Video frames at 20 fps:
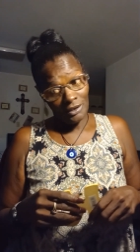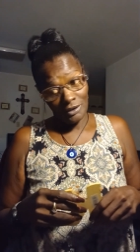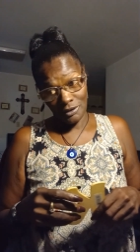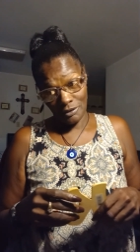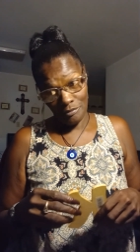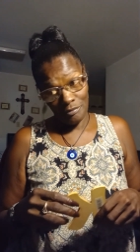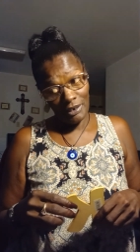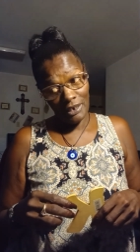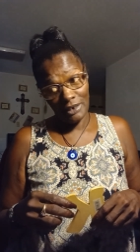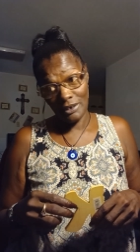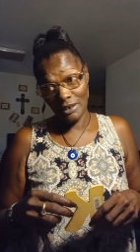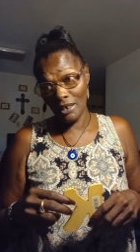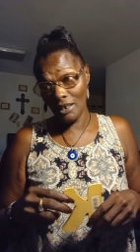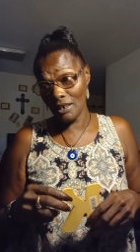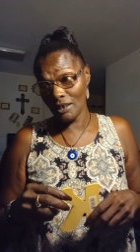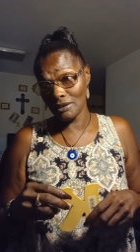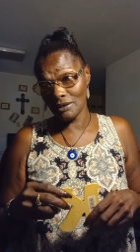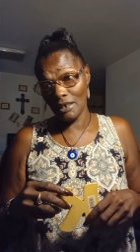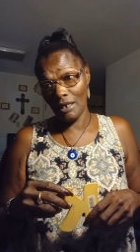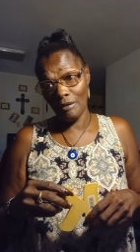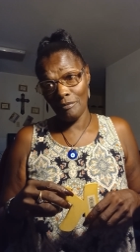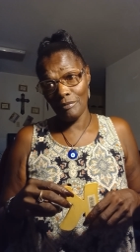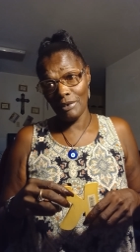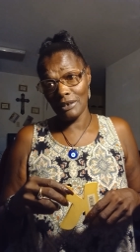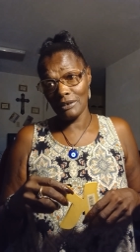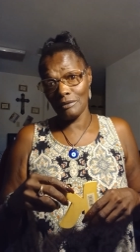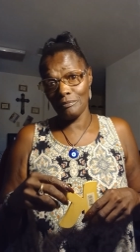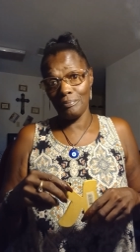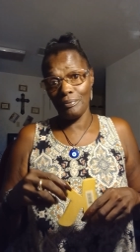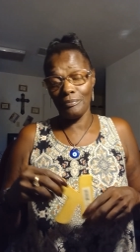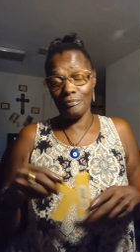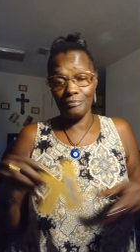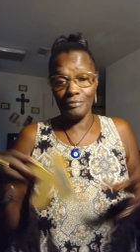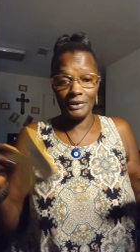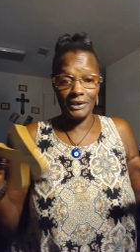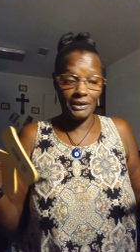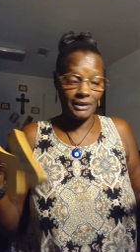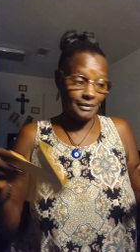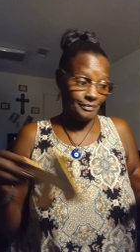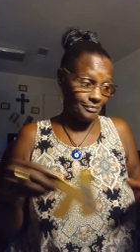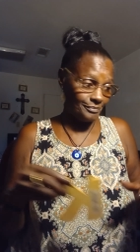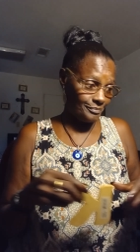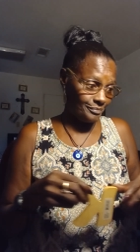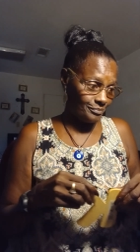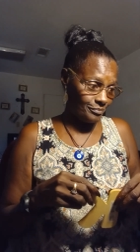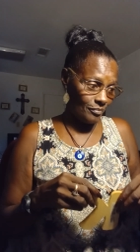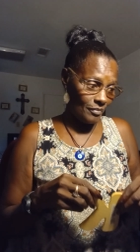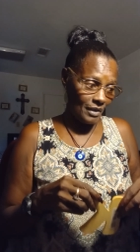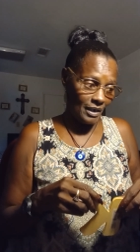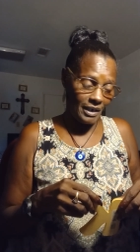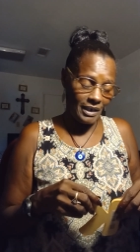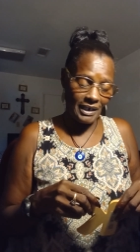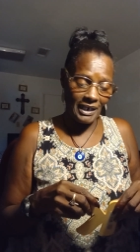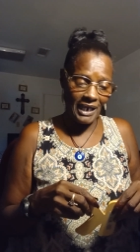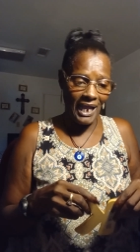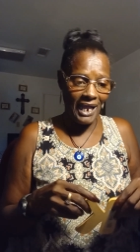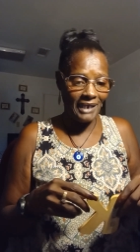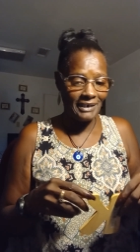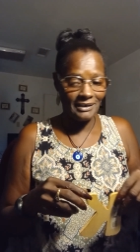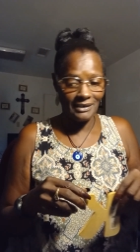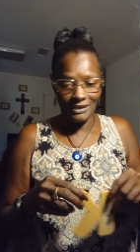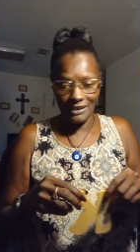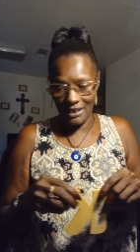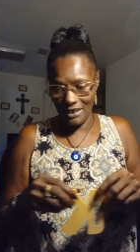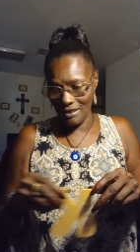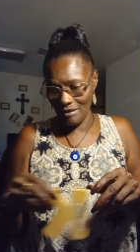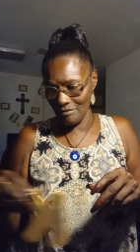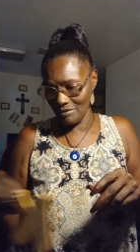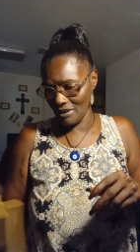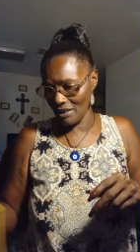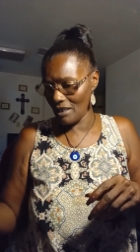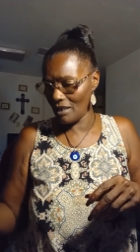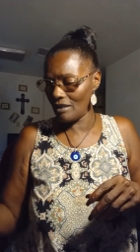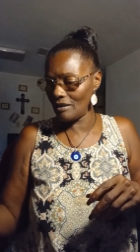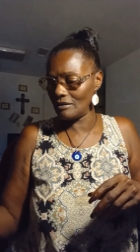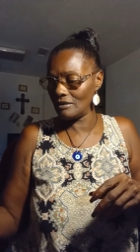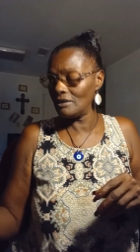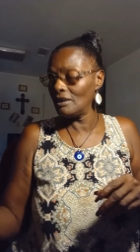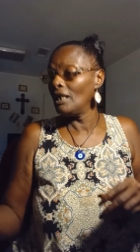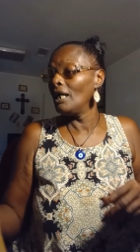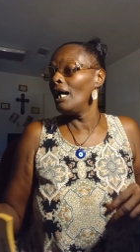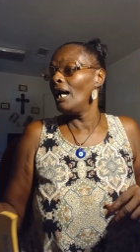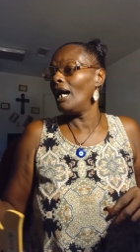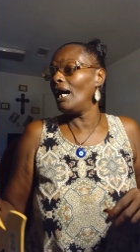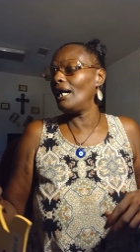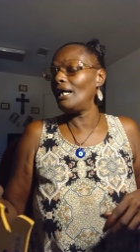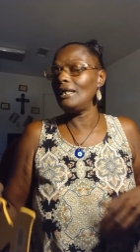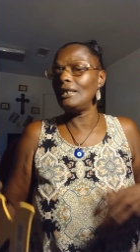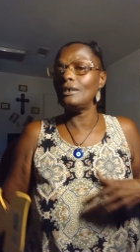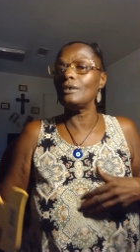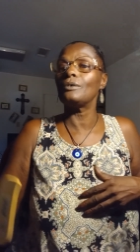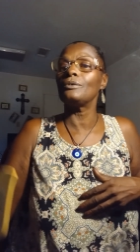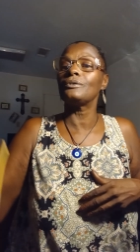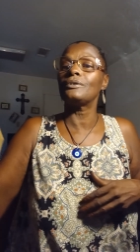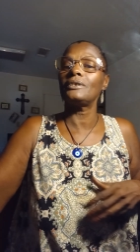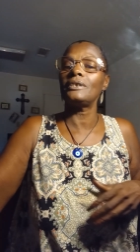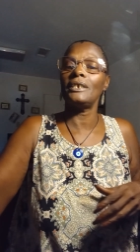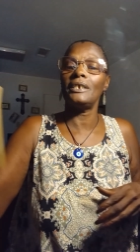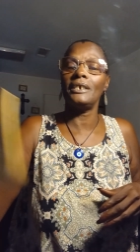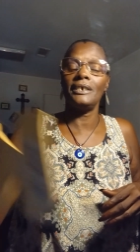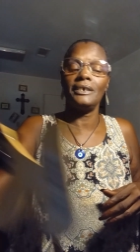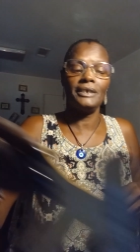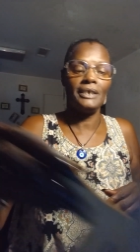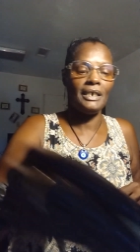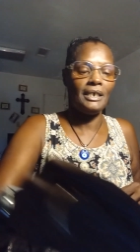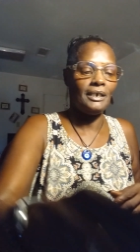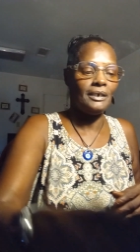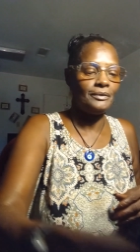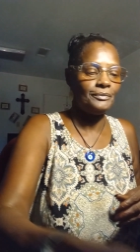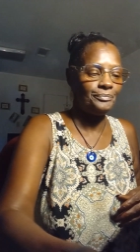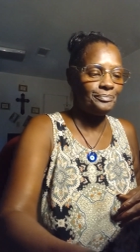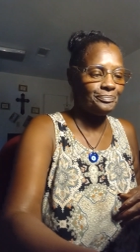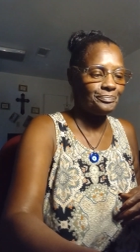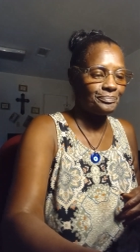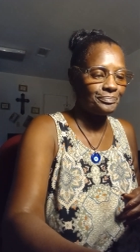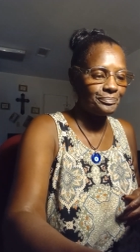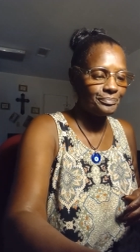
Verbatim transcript: somebody else. I was about to, but god damn, y'all. I ain't gonna tell y'all.